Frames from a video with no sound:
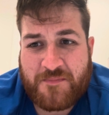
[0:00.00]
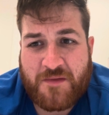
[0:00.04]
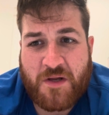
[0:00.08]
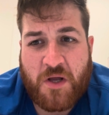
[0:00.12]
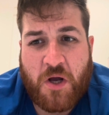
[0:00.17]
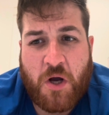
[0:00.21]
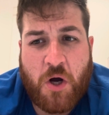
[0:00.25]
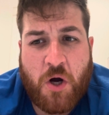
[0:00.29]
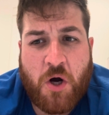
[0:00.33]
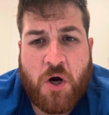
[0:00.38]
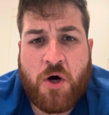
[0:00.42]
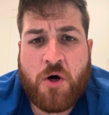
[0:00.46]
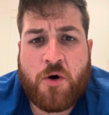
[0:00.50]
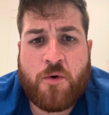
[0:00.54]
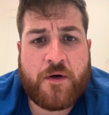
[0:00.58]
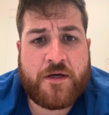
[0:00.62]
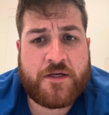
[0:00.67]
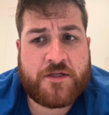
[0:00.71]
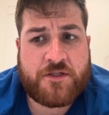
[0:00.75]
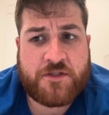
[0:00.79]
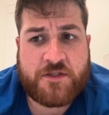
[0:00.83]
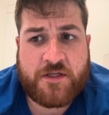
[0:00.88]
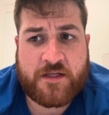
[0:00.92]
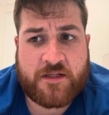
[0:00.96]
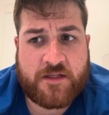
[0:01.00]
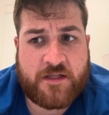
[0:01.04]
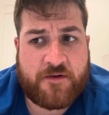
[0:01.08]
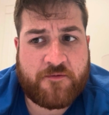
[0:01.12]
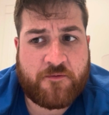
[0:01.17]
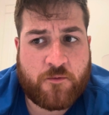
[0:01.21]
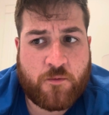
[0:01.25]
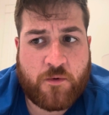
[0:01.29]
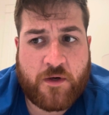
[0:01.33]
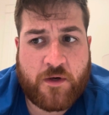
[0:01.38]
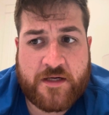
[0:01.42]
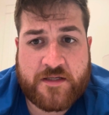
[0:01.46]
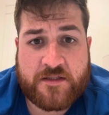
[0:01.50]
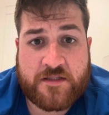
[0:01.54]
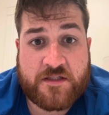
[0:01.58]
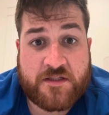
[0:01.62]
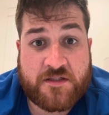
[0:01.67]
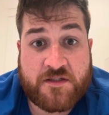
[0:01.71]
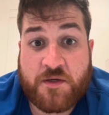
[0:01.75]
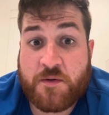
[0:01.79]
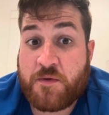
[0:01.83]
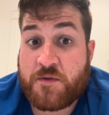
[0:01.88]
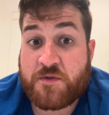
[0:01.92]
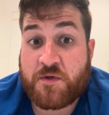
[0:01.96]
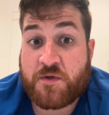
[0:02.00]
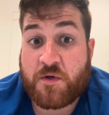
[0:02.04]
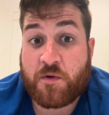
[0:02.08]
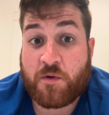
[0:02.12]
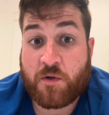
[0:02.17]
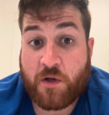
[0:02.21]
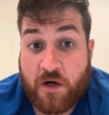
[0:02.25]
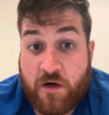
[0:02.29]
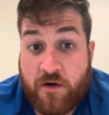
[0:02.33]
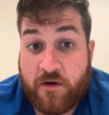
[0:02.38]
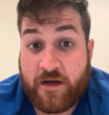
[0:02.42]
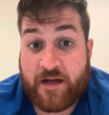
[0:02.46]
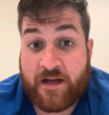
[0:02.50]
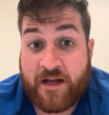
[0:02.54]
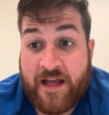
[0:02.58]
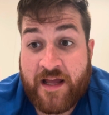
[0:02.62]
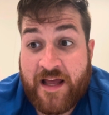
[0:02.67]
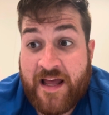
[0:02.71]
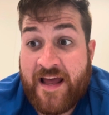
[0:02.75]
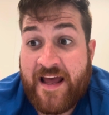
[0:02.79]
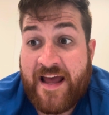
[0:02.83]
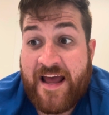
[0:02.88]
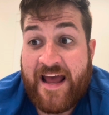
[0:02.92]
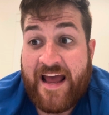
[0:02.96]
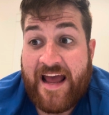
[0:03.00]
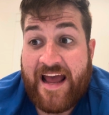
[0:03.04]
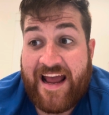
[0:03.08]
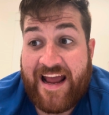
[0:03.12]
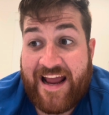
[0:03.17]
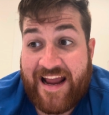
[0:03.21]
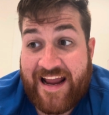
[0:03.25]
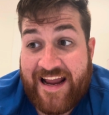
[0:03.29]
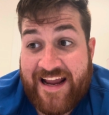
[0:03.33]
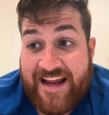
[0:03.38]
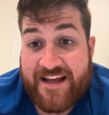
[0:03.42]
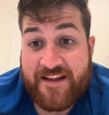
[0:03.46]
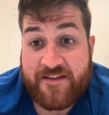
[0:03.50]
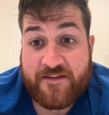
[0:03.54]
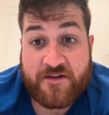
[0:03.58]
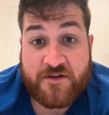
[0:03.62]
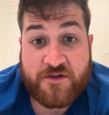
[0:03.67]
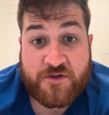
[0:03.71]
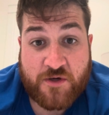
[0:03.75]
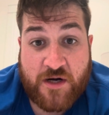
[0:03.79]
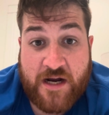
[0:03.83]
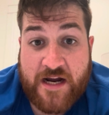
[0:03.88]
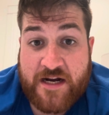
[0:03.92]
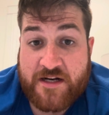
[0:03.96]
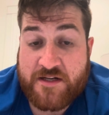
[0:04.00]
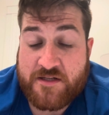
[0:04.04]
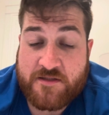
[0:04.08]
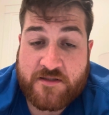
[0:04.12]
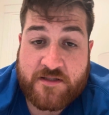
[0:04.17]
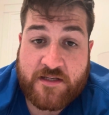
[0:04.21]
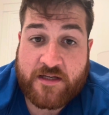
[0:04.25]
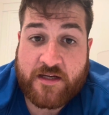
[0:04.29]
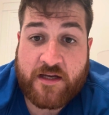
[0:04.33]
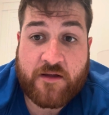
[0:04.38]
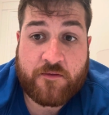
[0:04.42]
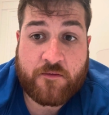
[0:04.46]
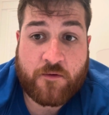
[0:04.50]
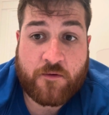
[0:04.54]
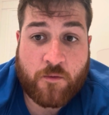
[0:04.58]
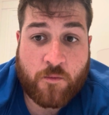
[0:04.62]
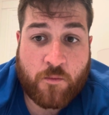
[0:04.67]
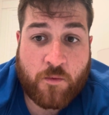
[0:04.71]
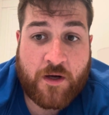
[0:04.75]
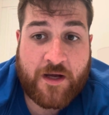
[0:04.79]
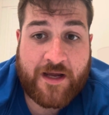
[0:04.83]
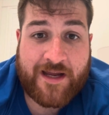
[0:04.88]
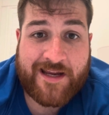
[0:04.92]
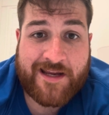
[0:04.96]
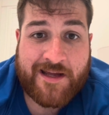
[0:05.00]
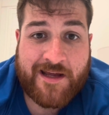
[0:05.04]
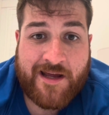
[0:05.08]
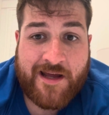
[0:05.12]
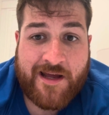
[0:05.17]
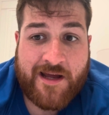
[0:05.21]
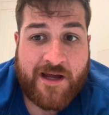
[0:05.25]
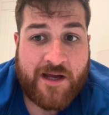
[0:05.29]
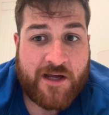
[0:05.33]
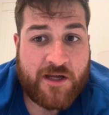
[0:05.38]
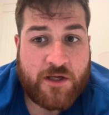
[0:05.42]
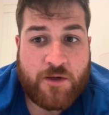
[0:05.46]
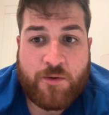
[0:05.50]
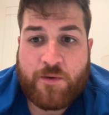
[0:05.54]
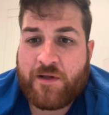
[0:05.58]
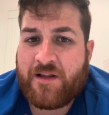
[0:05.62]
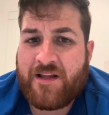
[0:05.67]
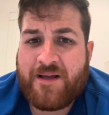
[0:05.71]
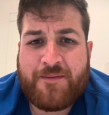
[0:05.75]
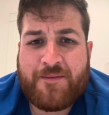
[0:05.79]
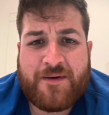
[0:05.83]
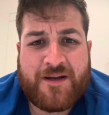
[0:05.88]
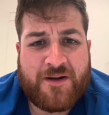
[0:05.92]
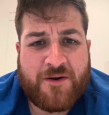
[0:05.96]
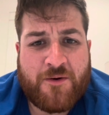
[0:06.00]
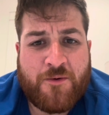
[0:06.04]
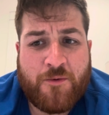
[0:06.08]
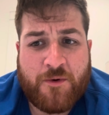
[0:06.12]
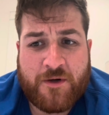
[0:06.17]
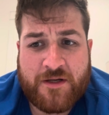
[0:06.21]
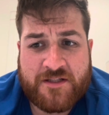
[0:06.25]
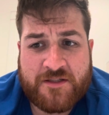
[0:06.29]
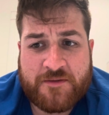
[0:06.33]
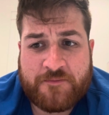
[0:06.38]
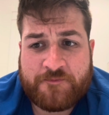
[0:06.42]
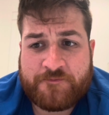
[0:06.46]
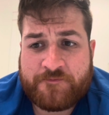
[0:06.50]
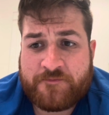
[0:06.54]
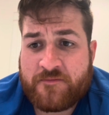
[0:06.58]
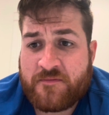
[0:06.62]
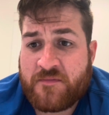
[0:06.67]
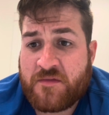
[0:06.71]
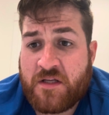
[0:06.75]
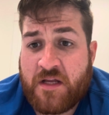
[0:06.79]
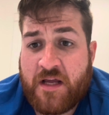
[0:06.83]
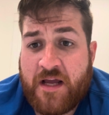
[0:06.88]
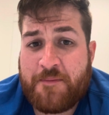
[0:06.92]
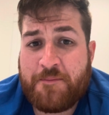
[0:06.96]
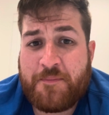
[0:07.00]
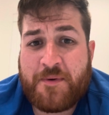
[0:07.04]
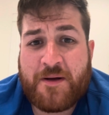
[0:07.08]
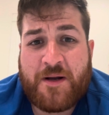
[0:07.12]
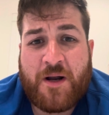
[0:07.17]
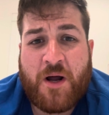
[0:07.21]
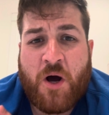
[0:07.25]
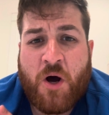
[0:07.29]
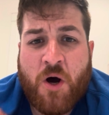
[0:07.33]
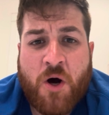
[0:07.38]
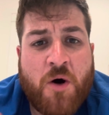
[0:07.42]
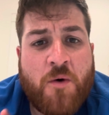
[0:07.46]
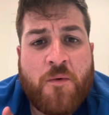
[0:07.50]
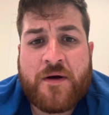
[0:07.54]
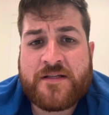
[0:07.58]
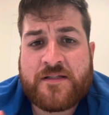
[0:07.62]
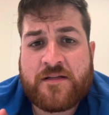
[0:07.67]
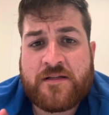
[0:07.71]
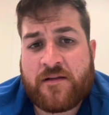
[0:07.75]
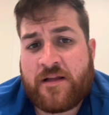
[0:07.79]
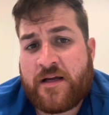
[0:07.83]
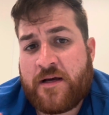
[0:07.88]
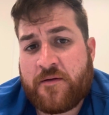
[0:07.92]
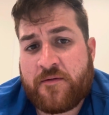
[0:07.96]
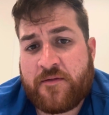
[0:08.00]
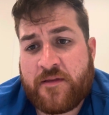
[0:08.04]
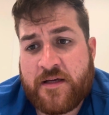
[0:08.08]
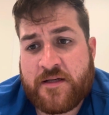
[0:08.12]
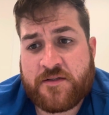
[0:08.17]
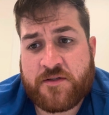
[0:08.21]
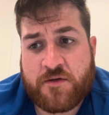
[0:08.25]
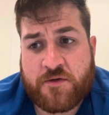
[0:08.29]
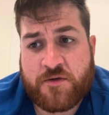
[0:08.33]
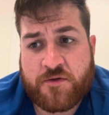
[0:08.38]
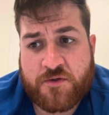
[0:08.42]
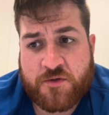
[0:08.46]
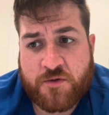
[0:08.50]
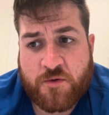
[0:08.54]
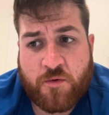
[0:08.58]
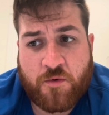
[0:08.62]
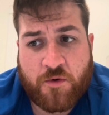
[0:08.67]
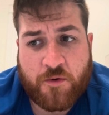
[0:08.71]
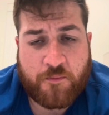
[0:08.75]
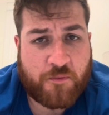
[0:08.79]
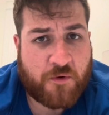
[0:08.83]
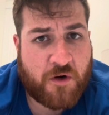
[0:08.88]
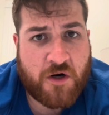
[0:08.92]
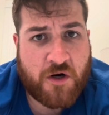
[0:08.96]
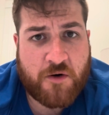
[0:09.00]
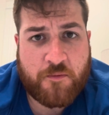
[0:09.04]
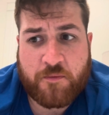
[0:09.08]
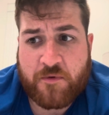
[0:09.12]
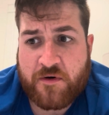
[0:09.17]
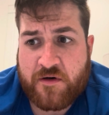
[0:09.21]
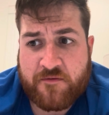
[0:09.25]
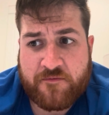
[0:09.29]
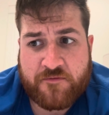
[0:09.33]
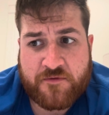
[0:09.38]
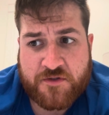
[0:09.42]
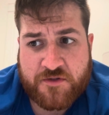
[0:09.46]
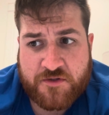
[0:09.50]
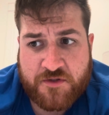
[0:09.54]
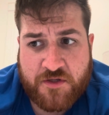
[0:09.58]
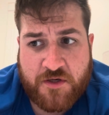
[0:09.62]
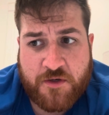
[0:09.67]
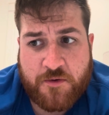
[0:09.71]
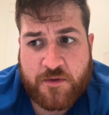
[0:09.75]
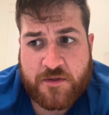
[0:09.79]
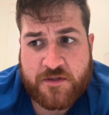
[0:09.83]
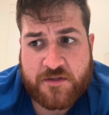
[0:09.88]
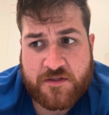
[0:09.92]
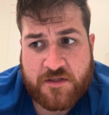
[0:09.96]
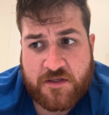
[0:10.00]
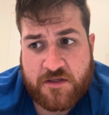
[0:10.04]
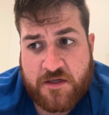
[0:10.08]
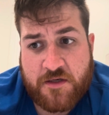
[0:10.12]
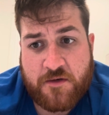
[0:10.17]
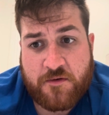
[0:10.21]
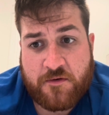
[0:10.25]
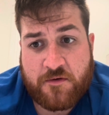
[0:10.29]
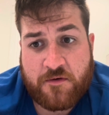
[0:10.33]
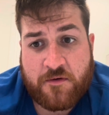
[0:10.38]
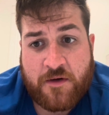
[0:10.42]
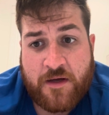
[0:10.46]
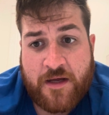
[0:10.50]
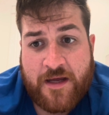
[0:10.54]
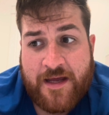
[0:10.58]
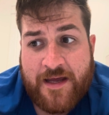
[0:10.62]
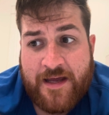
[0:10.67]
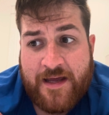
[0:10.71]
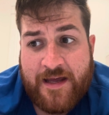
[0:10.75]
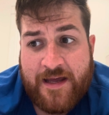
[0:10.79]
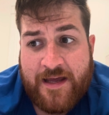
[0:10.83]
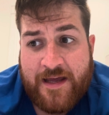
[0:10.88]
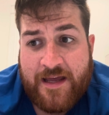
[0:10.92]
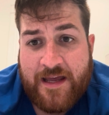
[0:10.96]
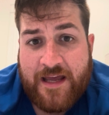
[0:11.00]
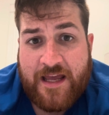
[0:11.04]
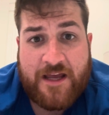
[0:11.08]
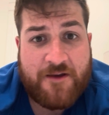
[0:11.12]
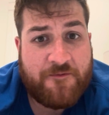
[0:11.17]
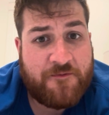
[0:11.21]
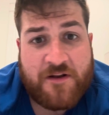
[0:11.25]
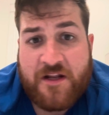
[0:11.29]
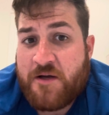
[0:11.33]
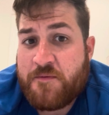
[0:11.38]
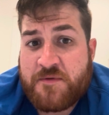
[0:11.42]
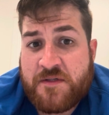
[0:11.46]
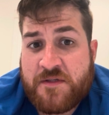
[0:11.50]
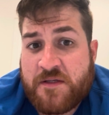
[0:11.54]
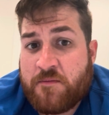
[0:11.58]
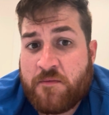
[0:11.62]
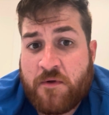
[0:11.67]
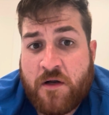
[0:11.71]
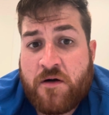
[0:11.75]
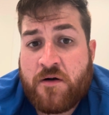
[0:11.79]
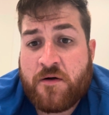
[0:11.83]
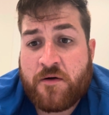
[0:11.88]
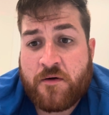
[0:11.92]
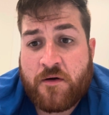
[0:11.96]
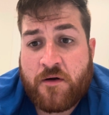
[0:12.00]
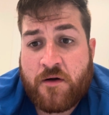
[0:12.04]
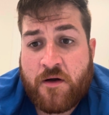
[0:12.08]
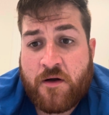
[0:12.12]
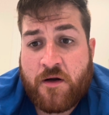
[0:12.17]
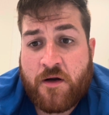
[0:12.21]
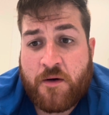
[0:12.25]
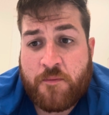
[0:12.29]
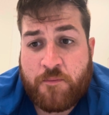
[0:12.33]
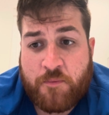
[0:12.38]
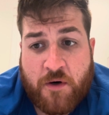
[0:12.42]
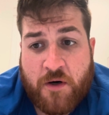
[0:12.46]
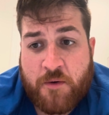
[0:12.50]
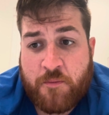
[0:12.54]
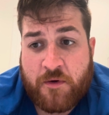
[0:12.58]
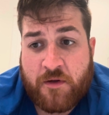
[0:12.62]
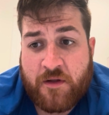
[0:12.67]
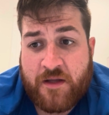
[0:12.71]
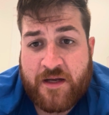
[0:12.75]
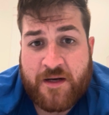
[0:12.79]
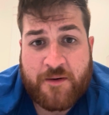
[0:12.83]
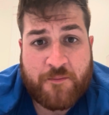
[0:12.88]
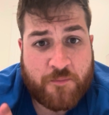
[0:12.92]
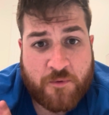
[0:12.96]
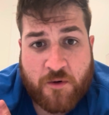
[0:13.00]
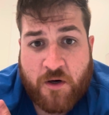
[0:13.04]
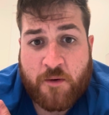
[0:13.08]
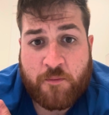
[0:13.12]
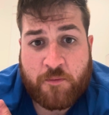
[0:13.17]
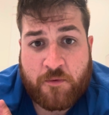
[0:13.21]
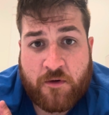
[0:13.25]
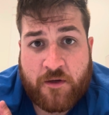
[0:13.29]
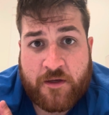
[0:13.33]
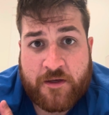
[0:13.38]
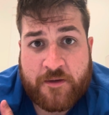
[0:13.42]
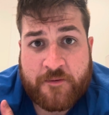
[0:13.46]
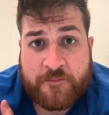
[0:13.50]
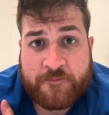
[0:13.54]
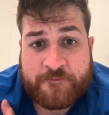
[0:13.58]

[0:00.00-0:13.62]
Always check different ways that students are learning and the distractions that get in their way. You could limit noise, but always allow things that are school appropriate for students to do if it helps them learn appropriately and properly.